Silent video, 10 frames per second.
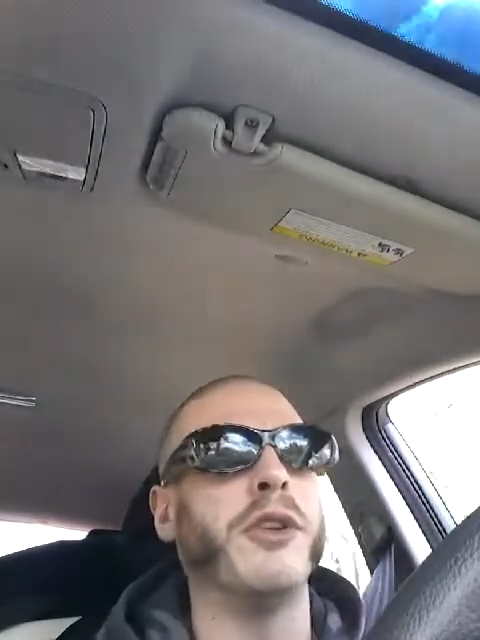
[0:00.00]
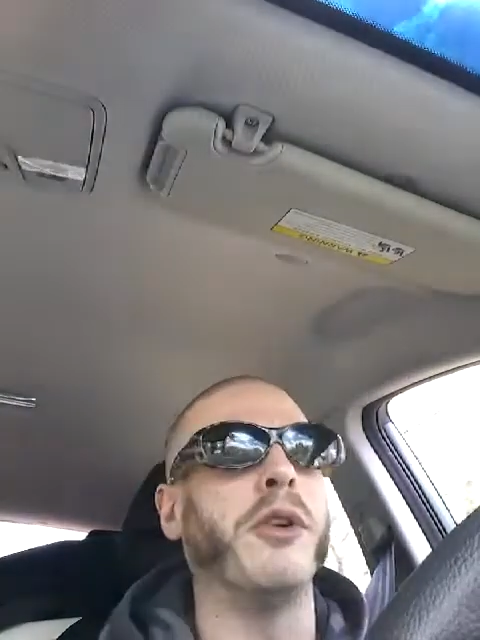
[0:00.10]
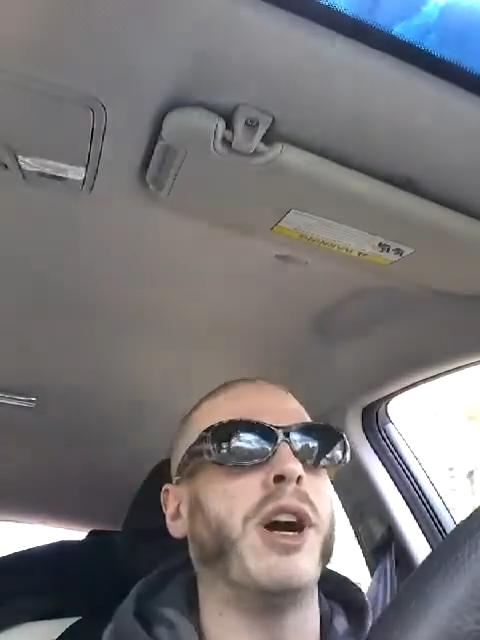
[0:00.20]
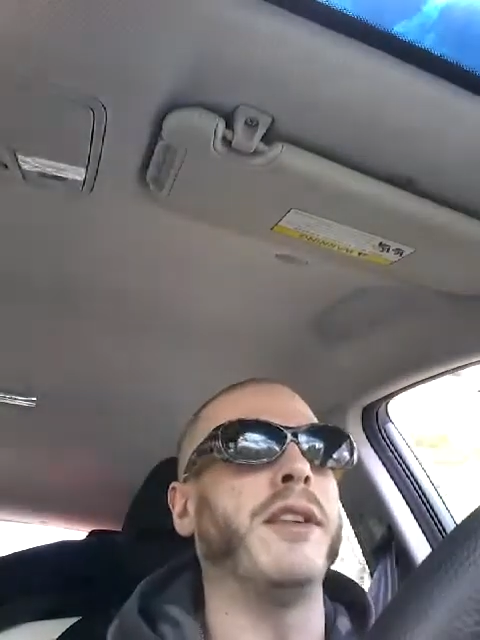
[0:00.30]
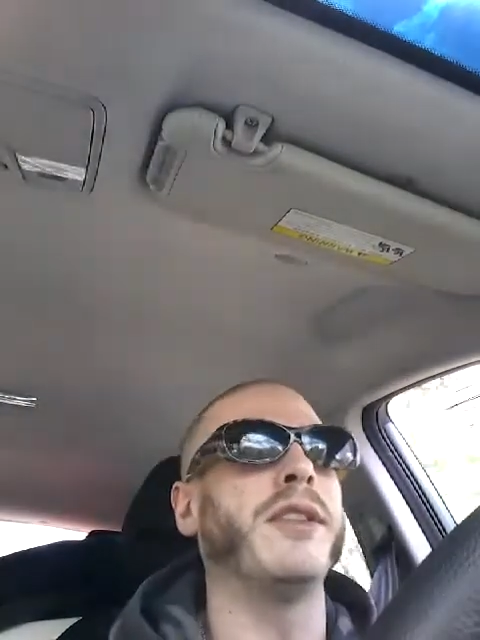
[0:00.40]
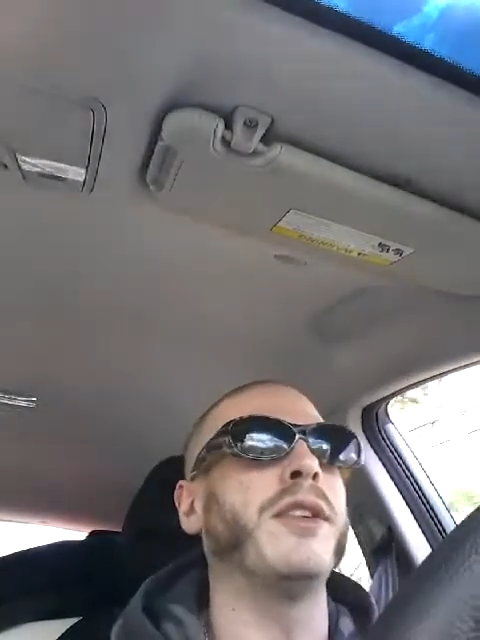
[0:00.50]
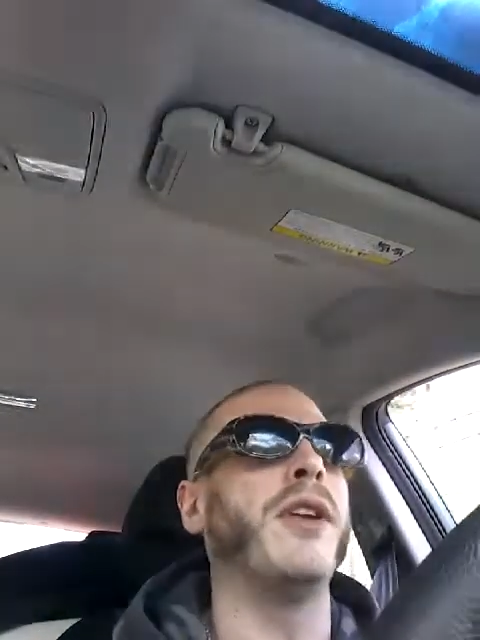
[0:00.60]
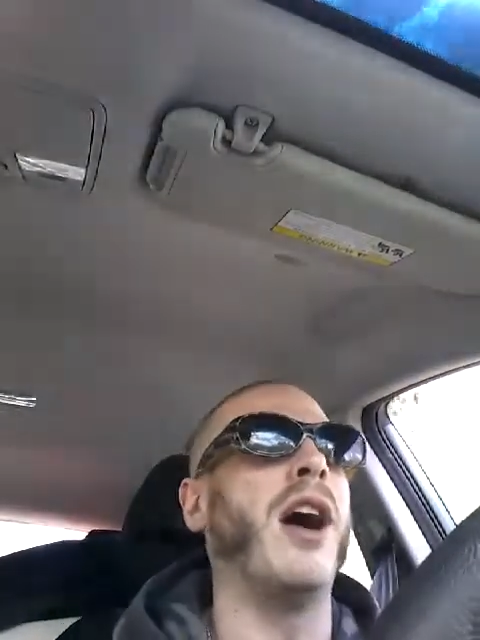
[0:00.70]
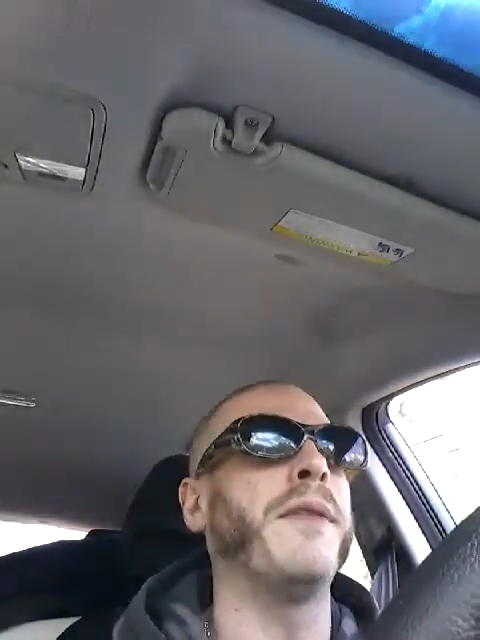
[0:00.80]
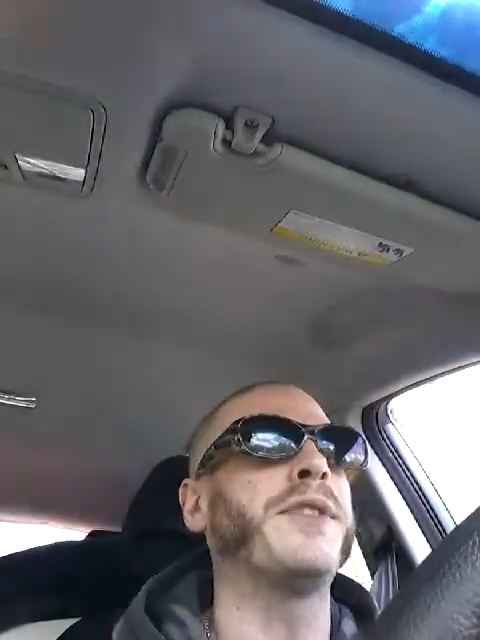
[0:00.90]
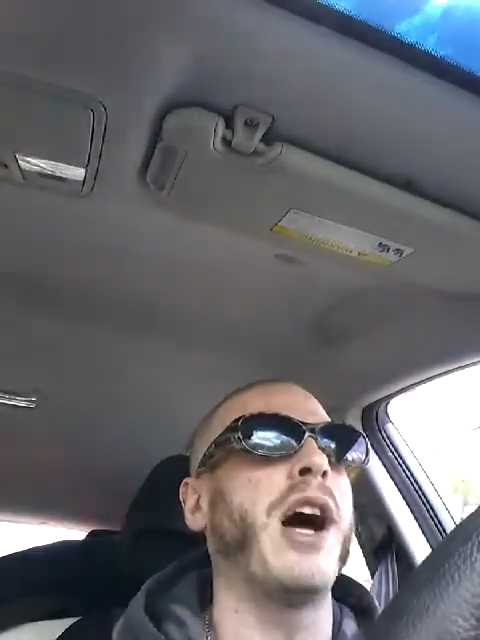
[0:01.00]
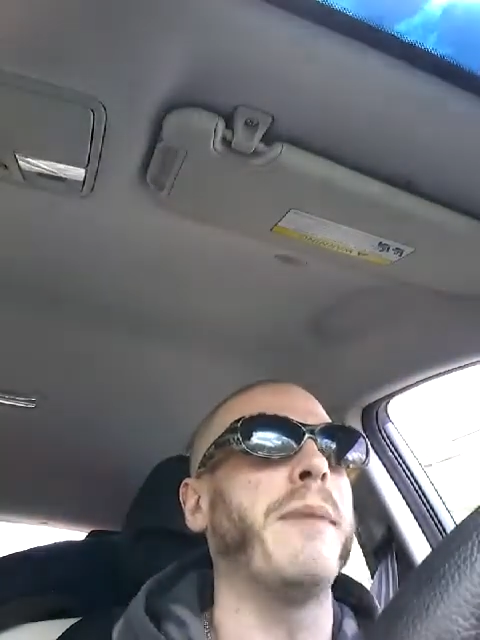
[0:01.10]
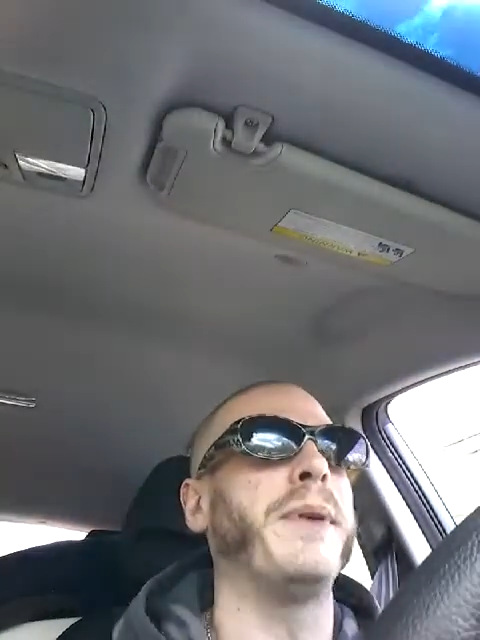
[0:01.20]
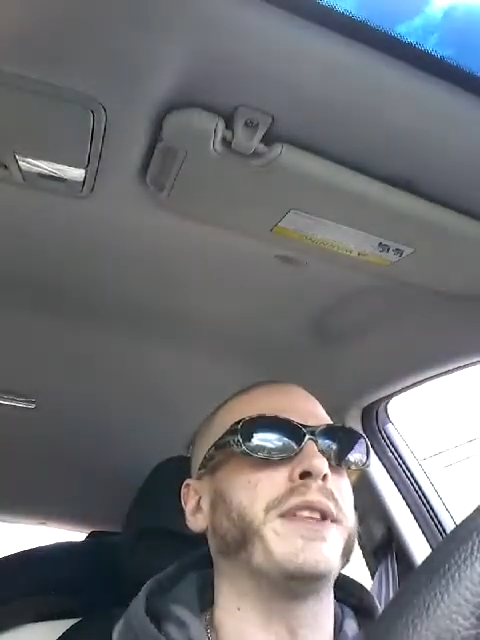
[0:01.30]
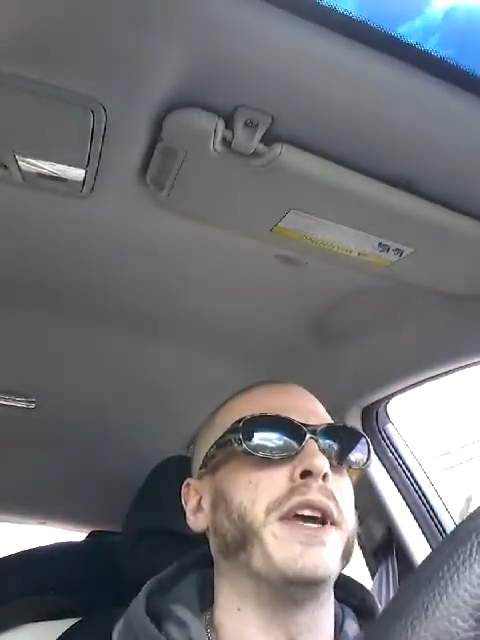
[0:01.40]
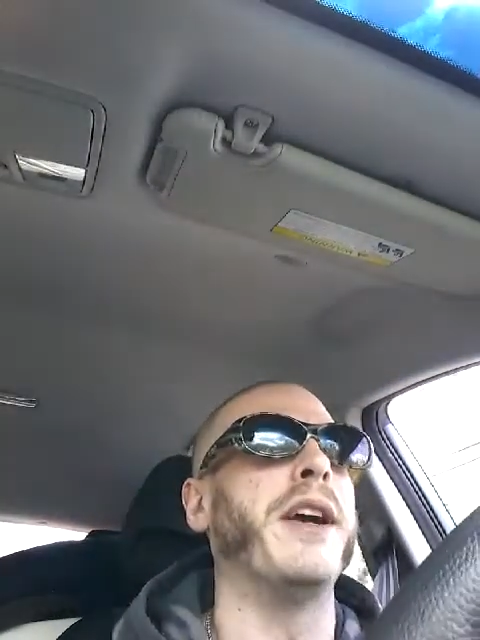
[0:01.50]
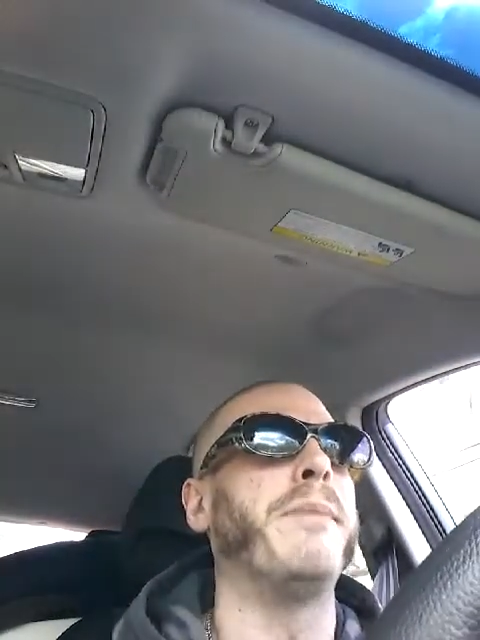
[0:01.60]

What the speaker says: little off topic there,